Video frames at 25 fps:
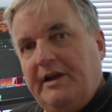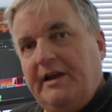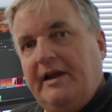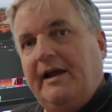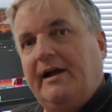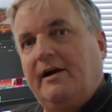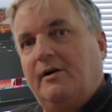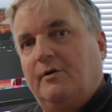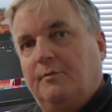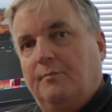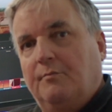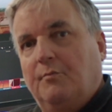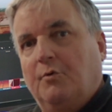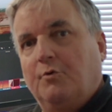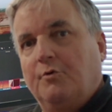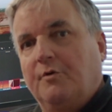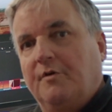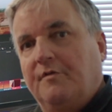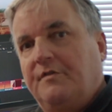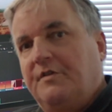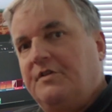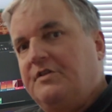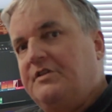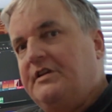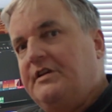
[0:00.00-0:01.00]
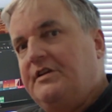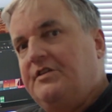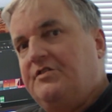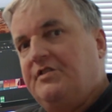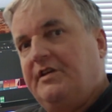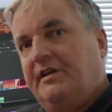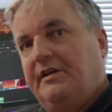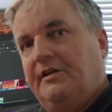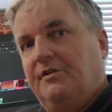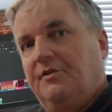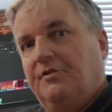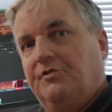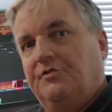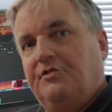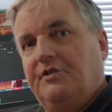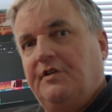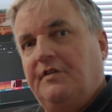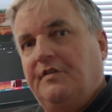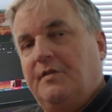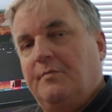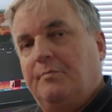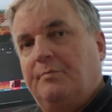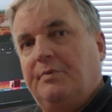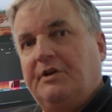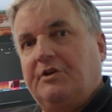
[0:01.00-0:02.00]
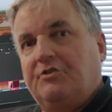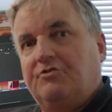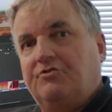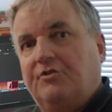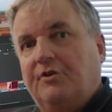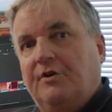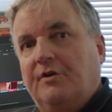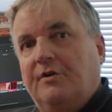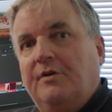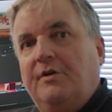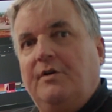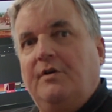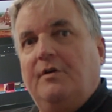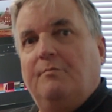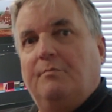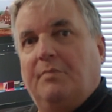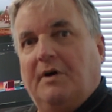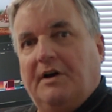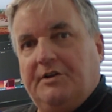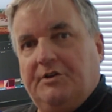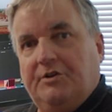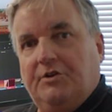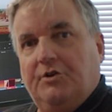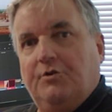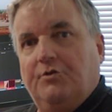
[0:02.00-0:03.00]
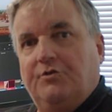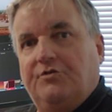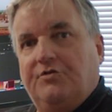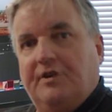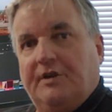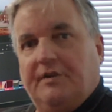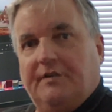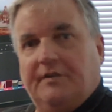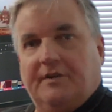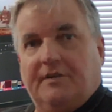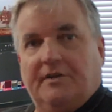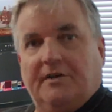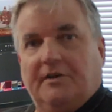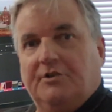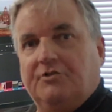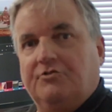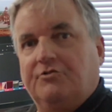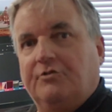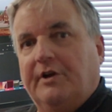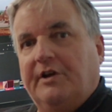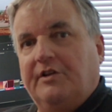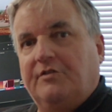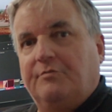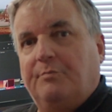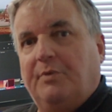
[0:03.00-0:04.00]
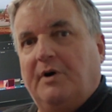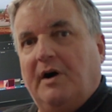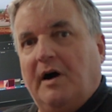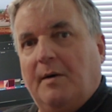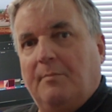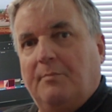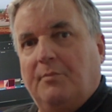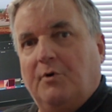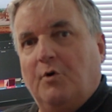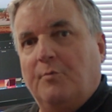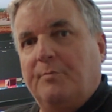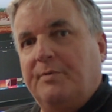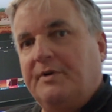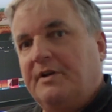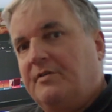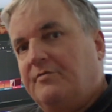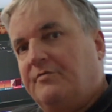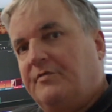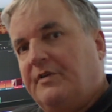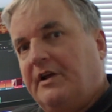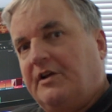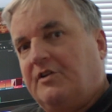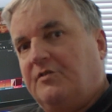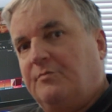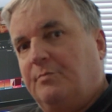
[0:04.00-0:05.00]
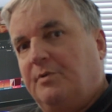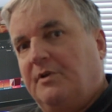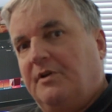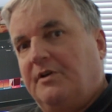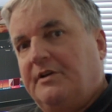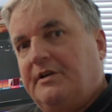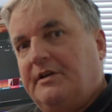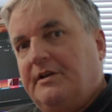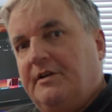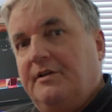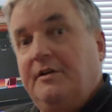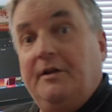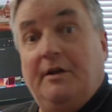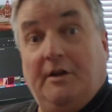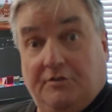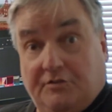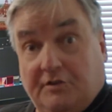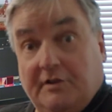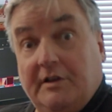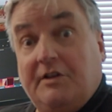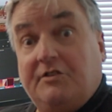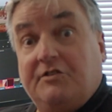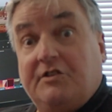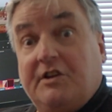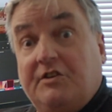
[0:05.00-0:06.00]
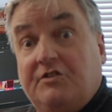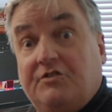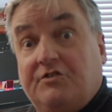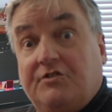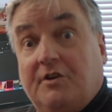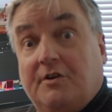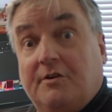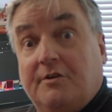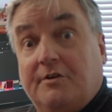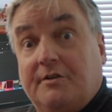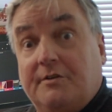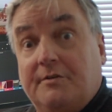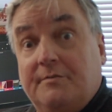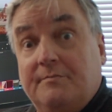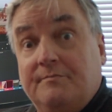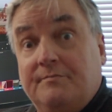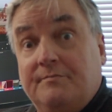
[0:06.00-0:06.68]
out more of the details in the picture by using the Contrast Pop OpenFX plugin. So let's get started.